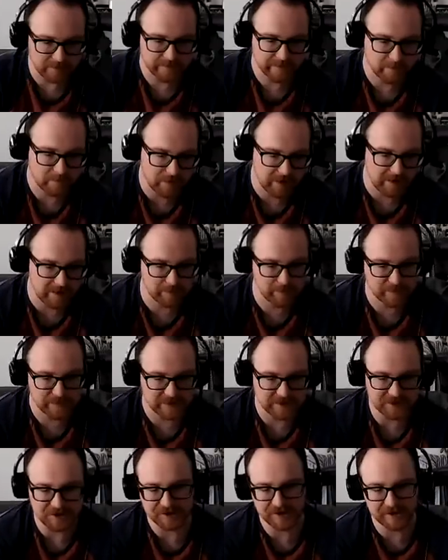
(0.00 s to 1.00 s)
from their
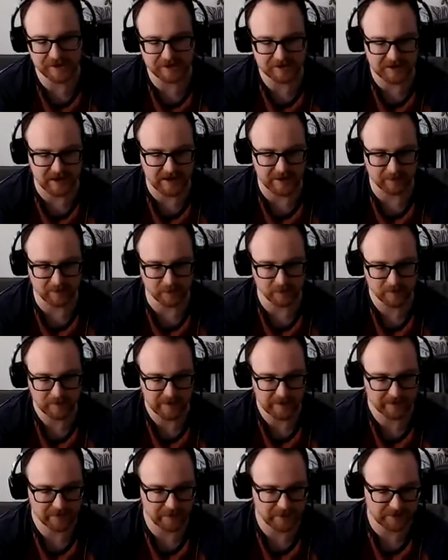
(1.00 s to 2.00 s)
position in the table, they're
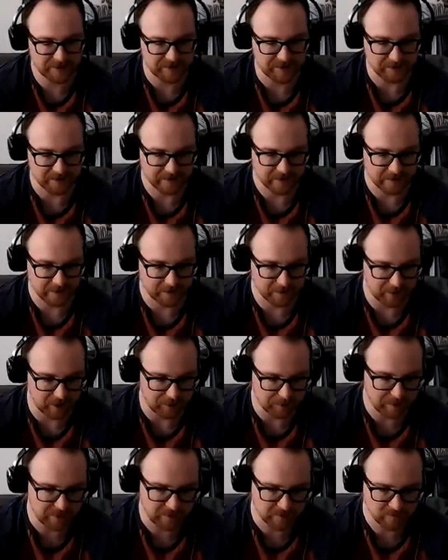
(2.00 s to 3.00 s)
13th at the
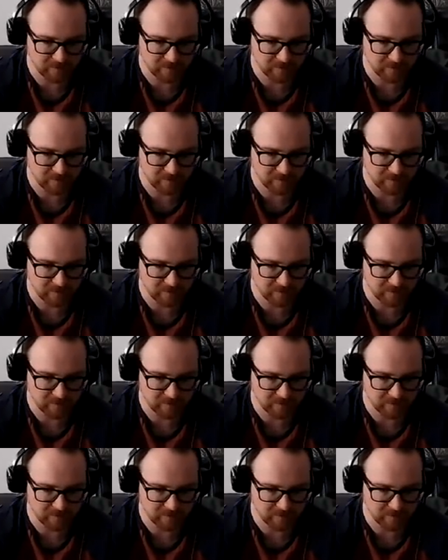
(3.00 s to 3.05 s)
moment,